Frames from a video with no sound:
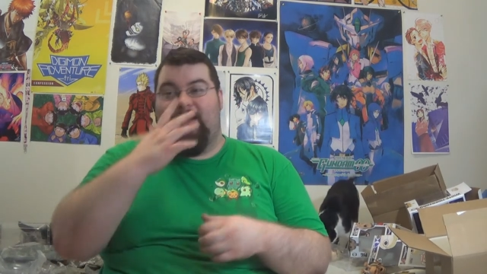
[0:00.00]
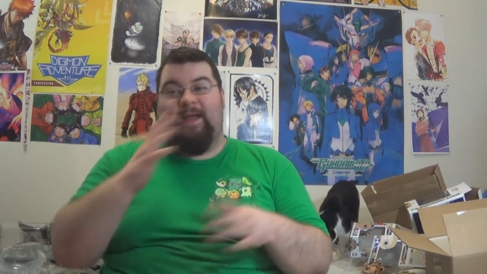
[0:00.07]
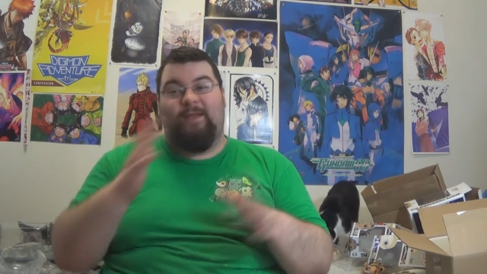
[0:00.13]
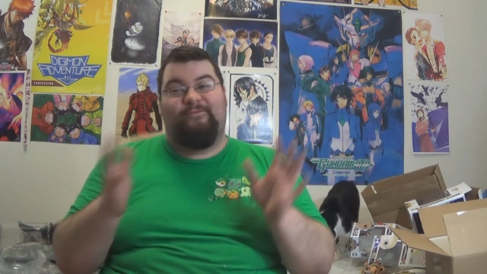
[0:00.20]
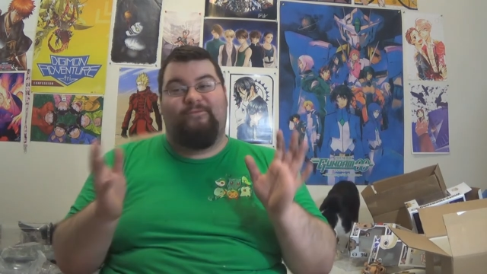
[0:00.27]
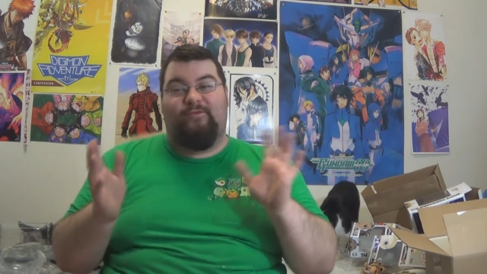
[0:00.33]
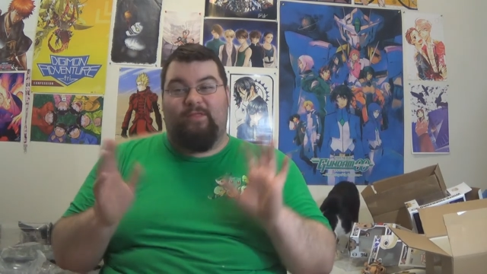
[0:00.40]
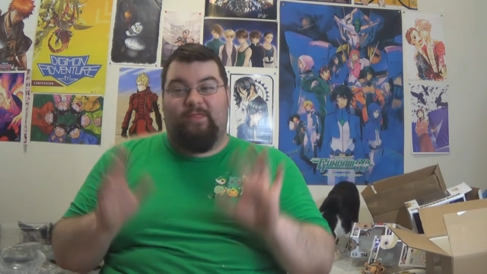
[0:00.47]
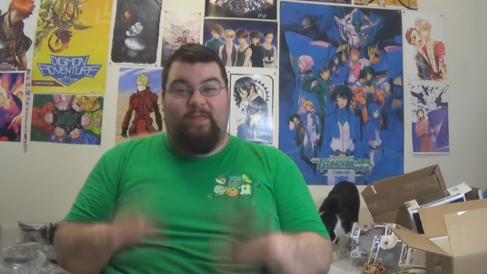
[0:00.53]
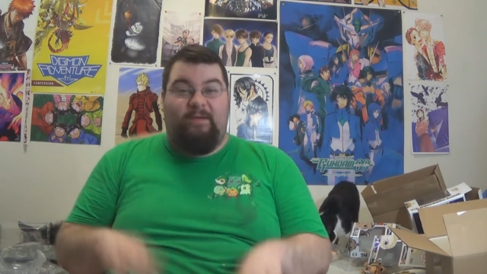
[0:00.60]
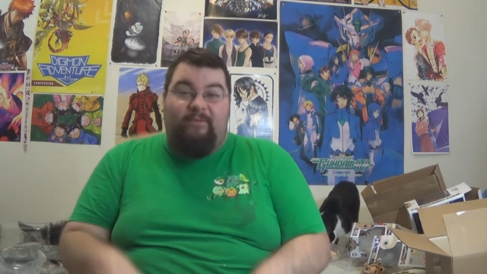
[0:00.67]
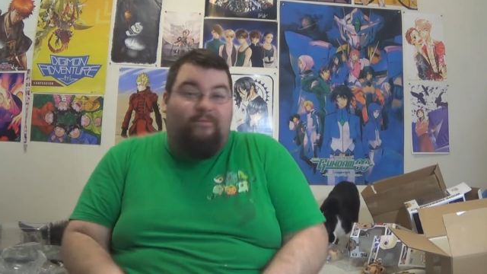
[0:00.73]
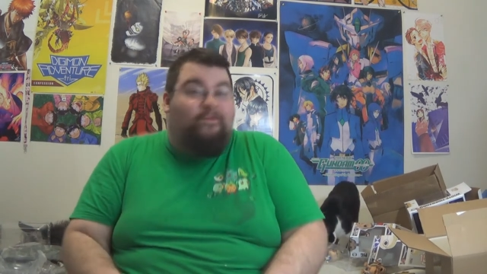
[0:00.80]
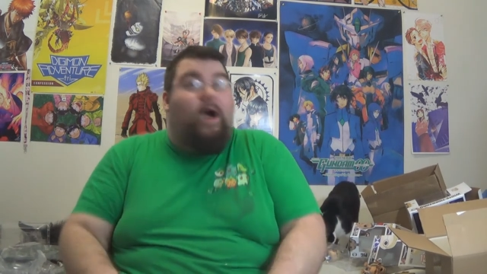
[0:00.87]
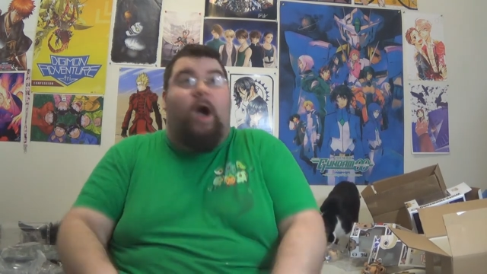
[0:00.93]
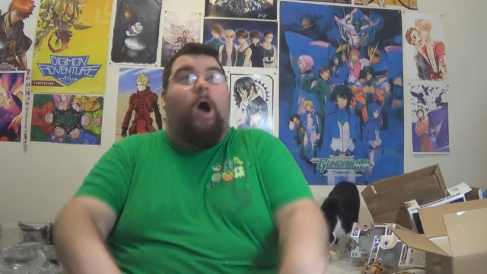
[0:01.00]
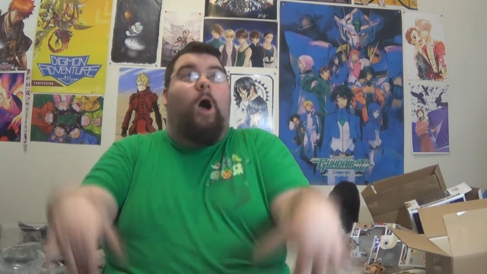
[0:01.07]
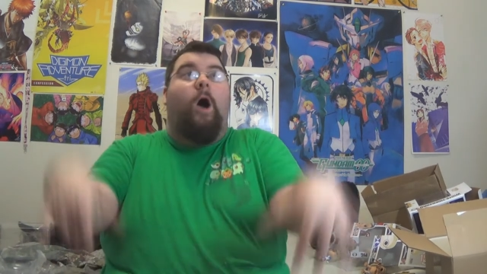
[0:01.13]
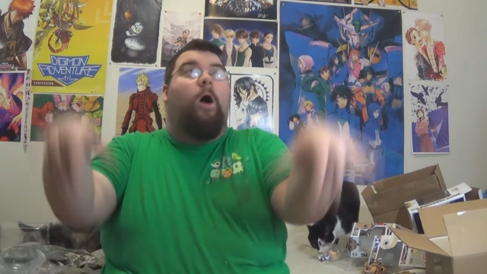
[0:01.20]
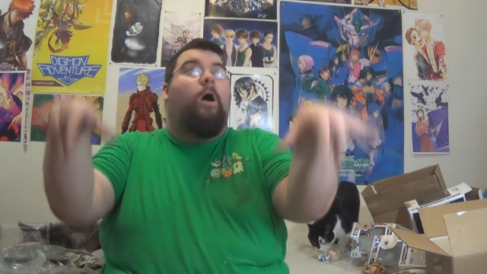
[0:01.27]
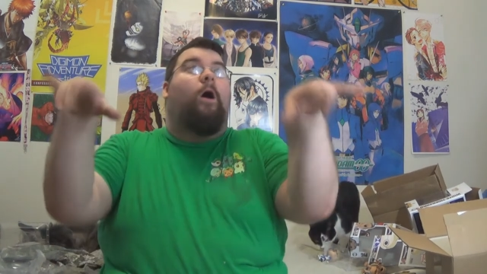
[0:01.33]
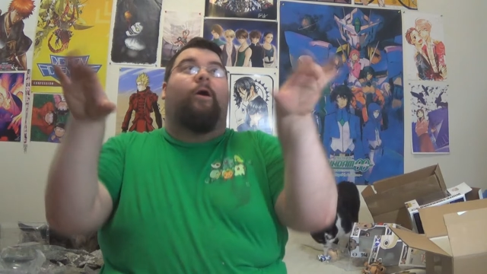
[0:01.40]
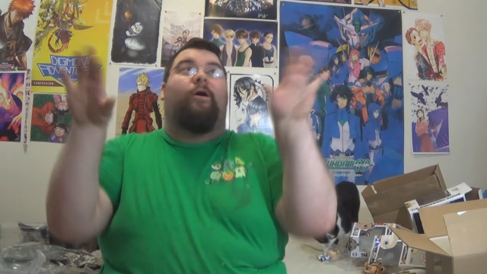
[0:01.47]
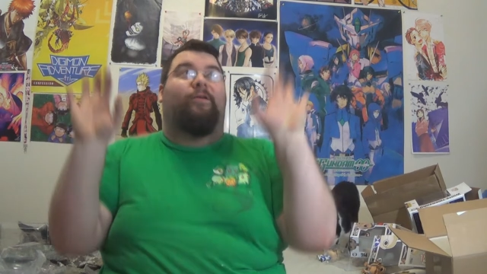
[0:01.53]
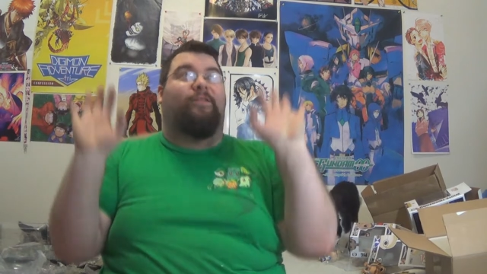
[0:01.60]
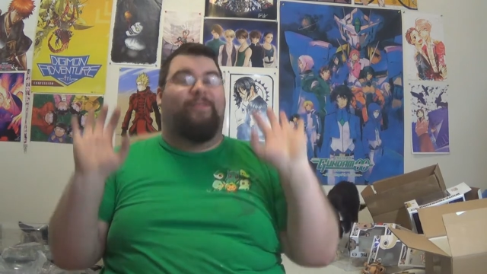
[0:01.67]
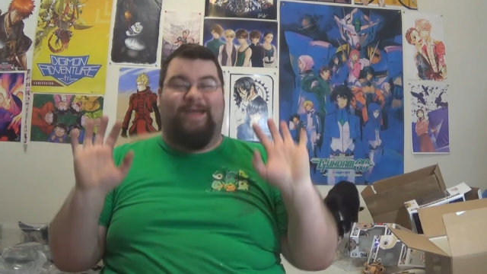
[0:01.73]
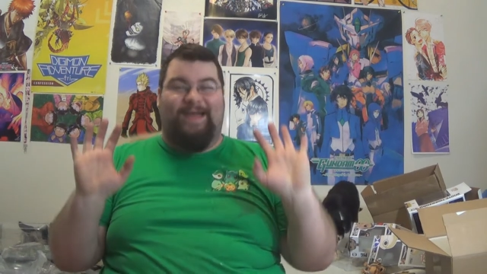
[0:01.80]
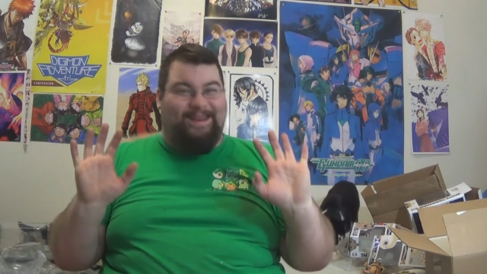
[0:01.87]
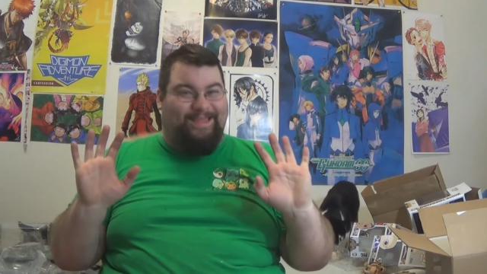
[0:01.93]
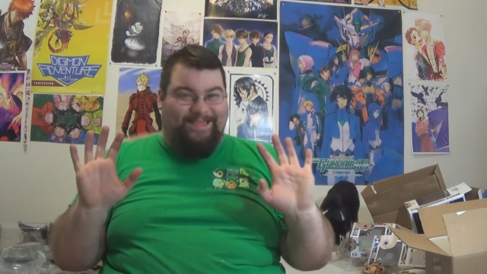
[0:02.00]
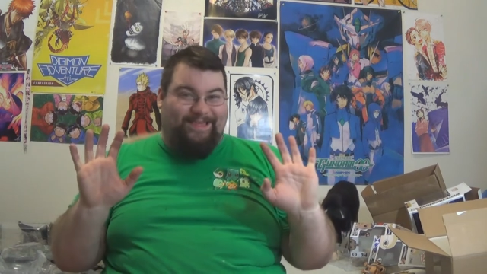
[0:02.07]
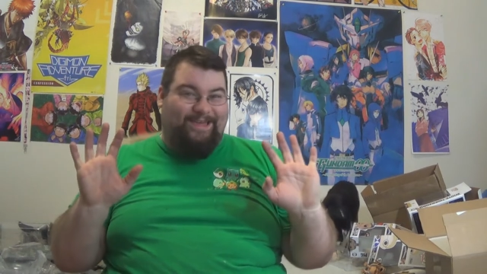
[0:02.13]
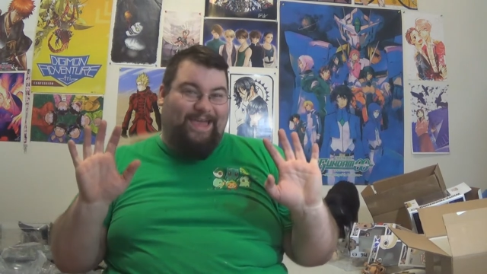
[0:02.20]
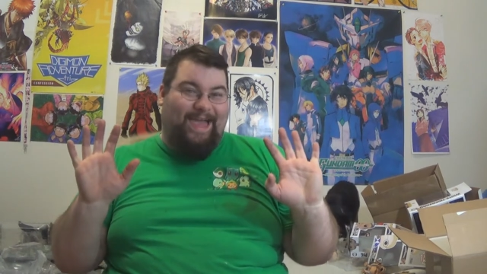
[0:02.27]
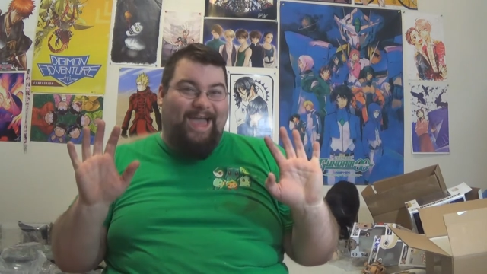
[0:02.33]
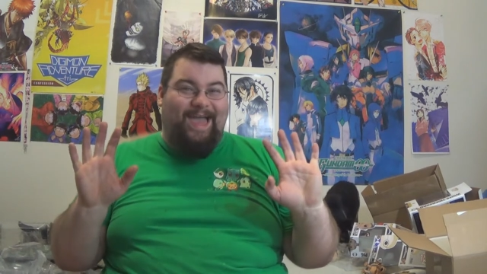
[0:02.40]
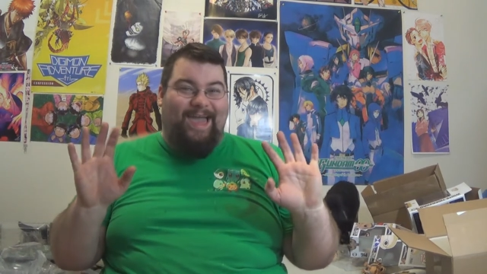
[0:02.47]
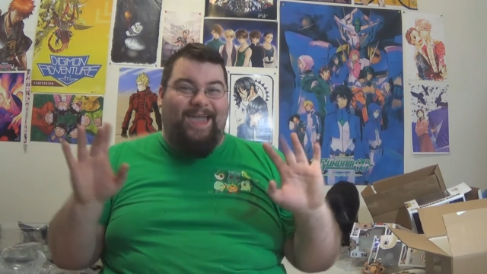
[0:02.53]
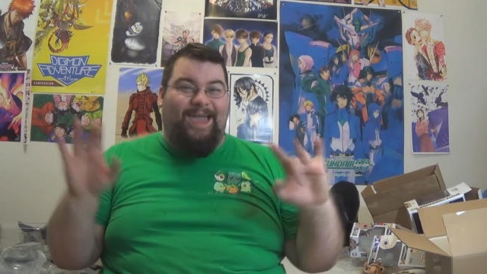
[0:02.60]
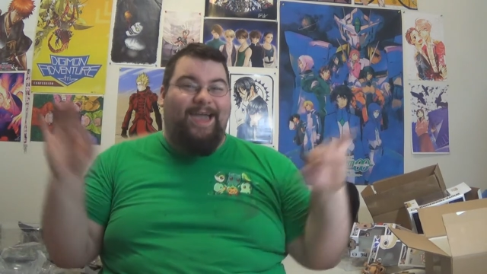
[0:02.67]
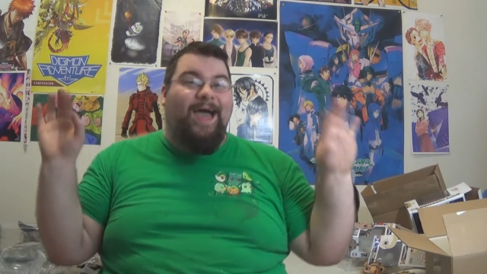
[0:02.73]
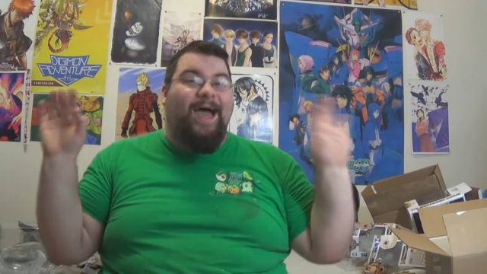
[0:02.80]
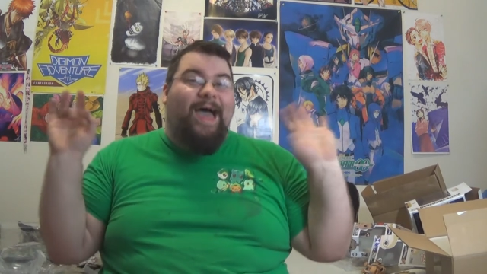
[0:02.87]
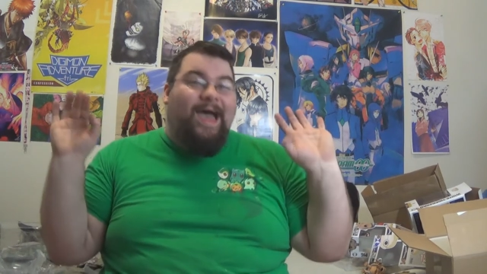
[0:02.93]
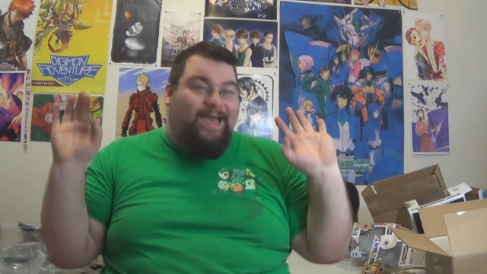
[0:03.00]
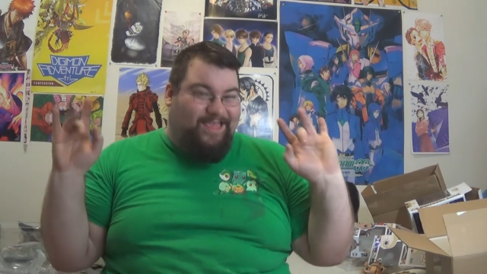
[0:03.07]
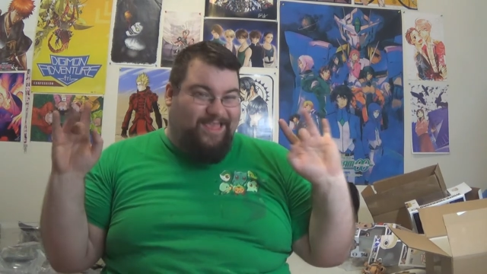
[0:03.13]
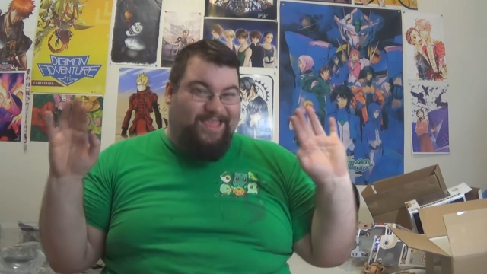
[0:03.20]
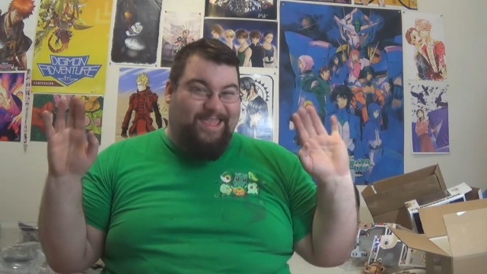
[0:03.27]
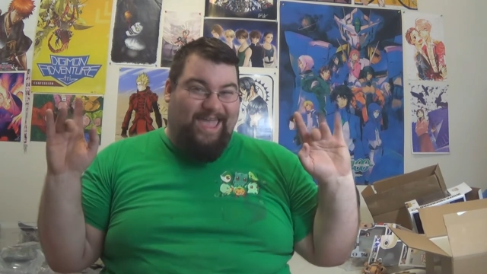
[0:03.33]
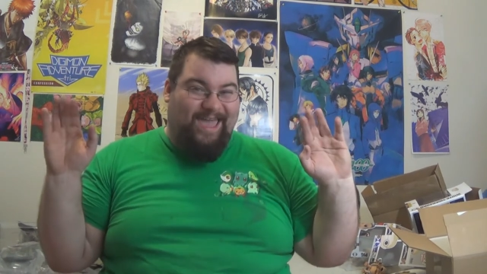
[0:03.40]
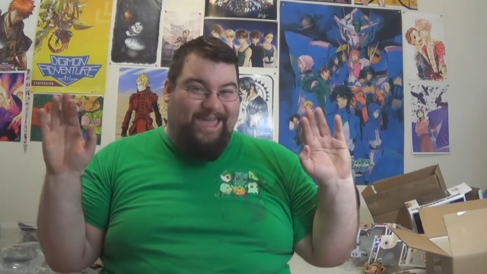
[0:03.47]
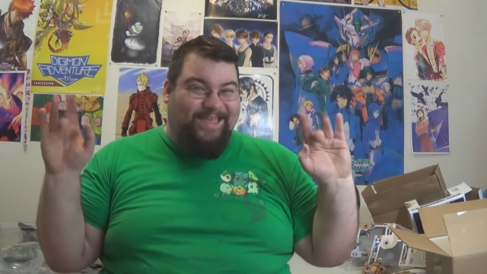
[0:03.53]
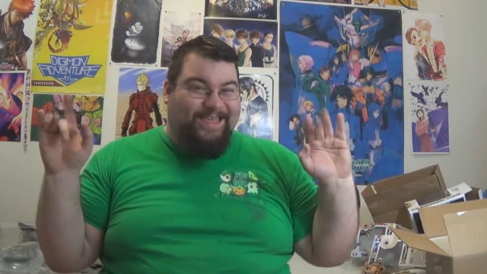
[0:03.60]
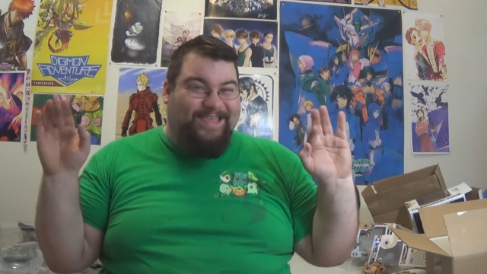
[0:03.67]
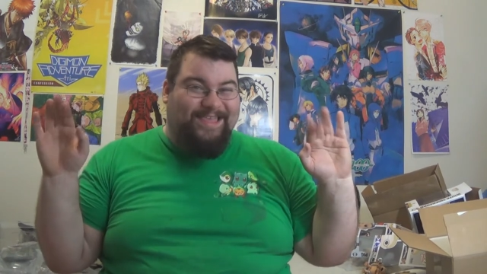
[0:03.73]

and for the love of all that is gay, stay